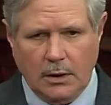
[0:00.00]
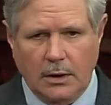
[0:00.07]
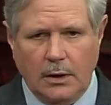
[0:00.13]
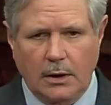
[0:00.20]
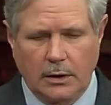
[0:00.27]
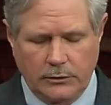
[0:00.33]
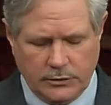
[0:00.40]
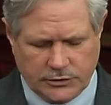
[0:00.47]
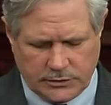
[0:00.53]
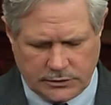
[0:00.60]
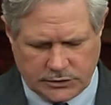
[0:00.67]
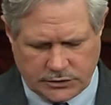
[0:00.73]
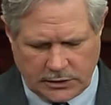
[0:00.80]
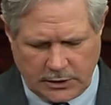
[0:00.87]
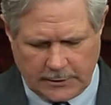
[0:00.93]
others in the
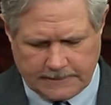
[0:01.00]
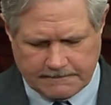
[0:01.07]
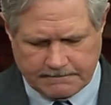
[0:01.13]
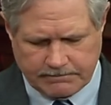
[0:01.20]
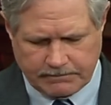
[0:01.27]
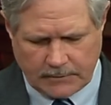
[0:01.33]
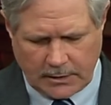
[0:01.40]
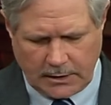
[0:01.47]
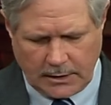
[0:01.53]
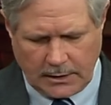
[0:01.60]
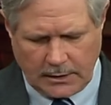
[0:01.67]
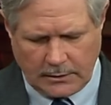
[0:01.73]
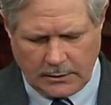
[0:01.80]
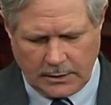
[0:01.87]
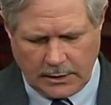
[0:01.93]
state,
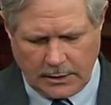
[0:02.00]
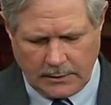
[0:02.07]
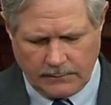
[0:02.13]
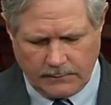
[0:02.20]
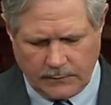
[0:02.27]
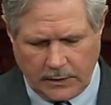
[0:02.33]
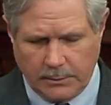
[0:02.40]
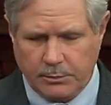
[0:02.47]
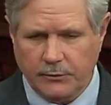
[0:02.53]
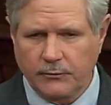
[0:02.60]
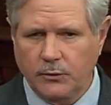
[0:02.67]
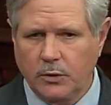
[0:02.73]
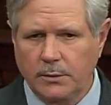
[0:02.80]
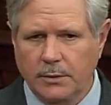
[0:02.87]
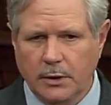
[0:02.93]
and they
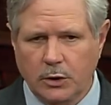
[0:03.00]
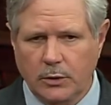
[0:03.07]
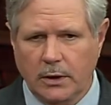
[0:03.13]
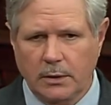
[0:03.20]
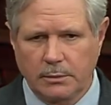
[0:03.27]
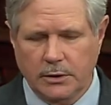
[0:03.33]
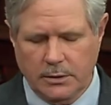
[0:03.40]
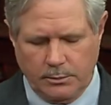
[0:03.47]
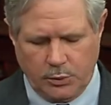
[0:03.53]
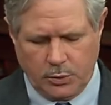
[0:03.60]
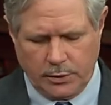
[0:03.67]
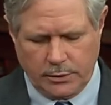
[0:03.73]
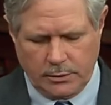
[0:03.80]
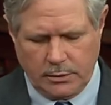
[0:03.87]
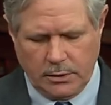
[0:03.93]
perform incredibly
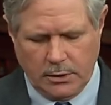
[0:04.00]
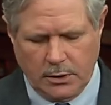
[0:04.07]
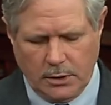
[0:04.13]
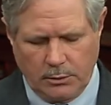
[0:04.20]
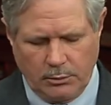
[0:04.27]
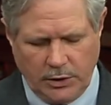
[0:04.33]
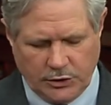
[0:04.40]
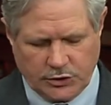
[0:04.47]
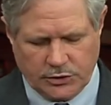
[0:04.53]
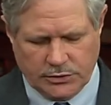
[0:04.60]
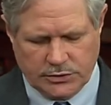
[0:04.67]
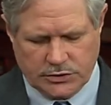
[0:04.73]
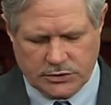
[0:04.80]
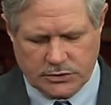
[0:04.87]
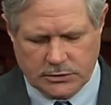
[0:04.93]
important
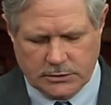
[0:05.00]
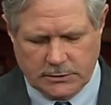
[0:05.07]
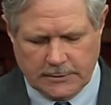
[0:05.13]
missions